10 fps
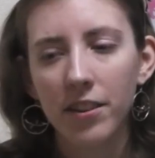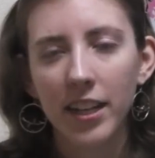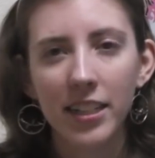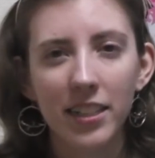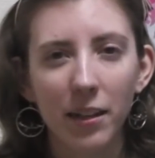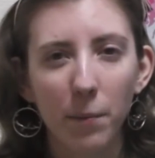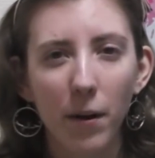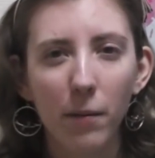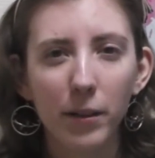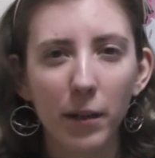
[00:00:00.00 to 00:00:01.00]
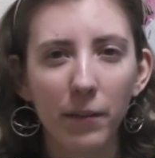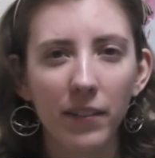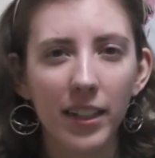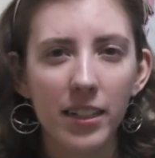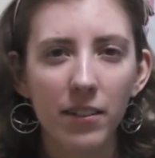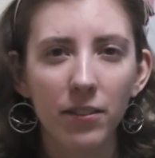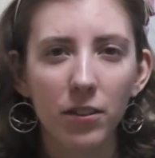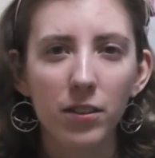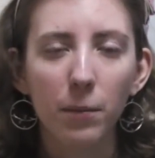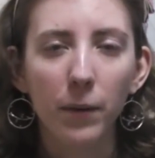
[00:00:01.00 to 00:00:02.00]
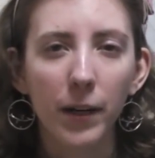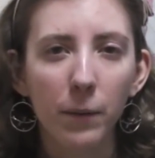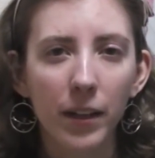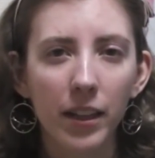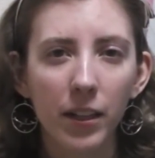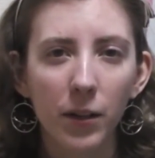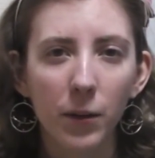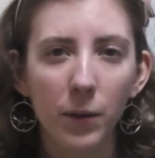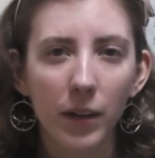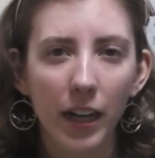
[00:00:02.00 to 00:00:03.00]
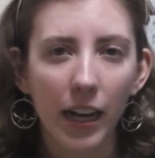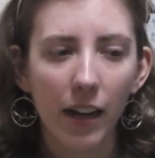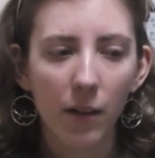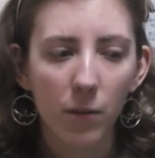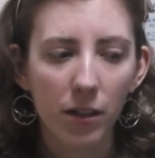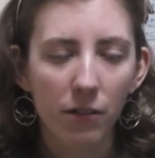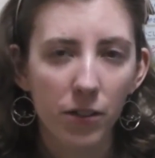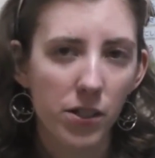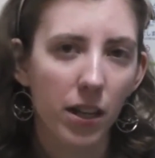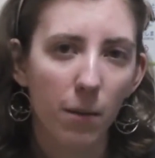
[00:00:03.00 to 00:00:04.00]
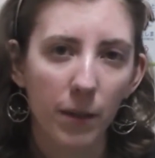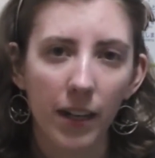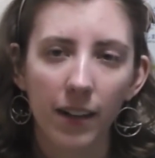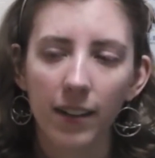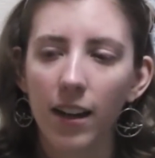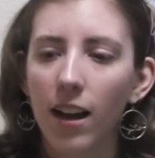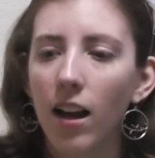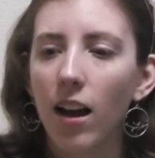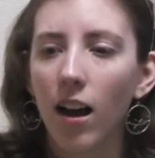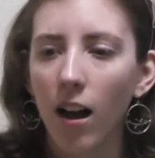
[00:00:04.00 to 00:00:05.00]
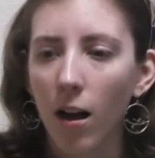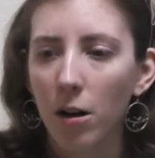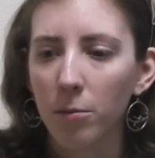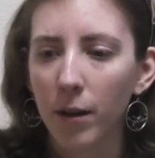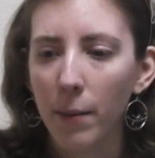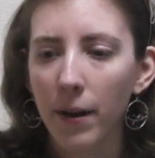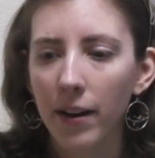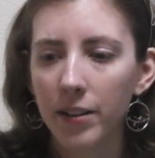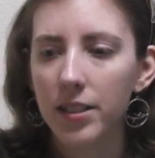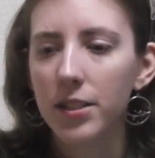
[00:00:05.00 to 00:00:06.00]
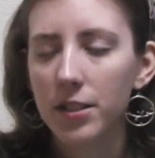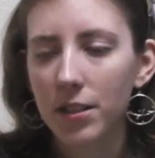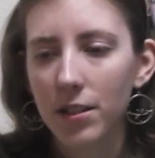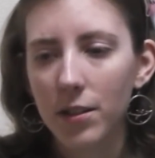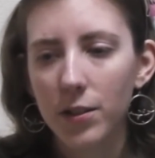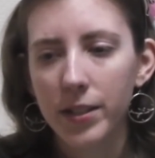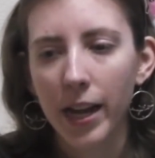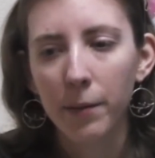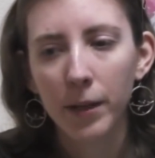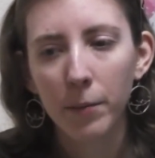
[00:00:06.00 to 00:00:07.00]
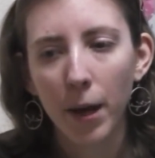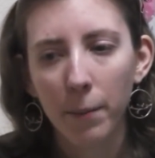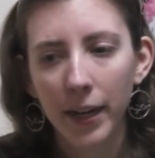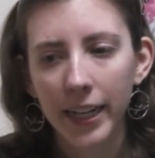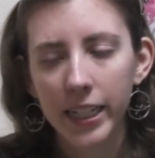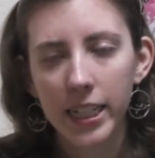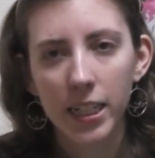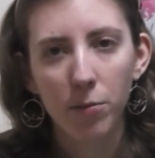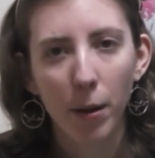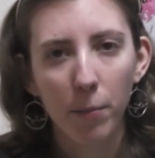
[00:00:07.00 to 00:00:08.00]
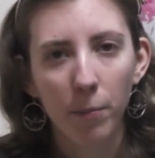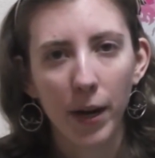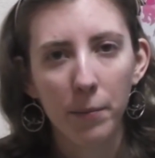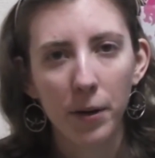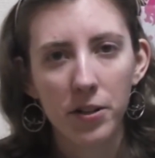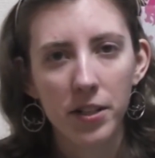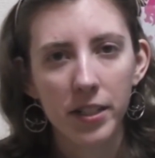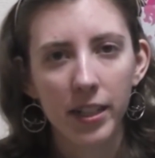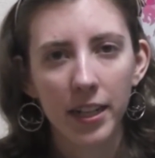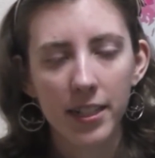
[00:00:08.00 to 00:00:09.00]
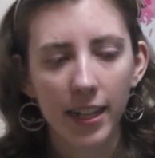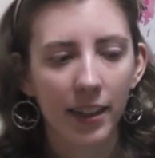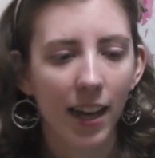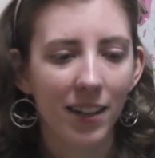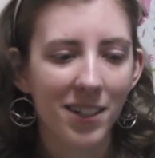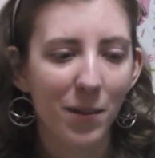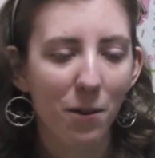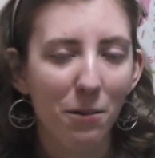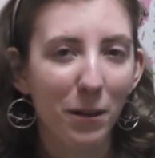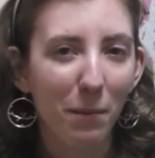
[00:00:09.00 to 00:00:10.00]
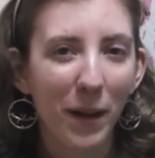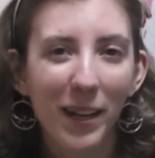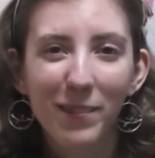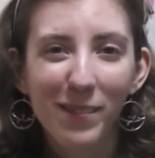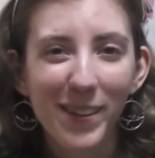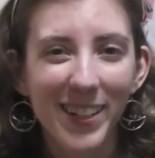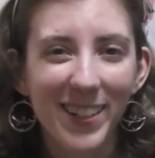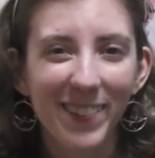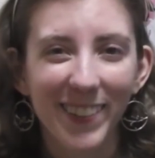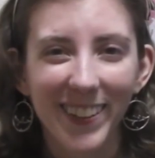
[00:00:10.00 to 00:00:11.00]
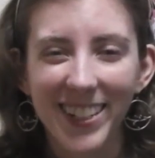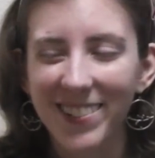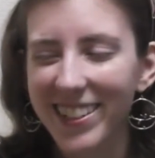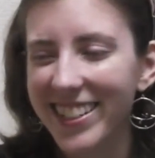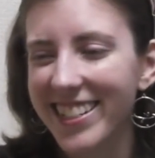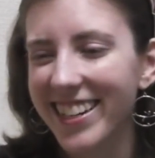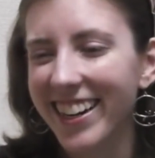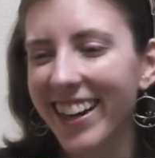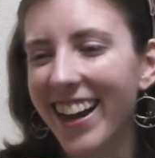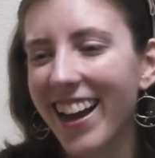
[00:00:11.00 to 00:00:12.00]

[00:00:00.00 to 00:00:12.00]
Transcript: are things that are probably going to be really difficult to bring with you when you first come here. My parents sent me my paints and my paintbrushes and things like that because they wanted me to paint them a picture for Christmas this year.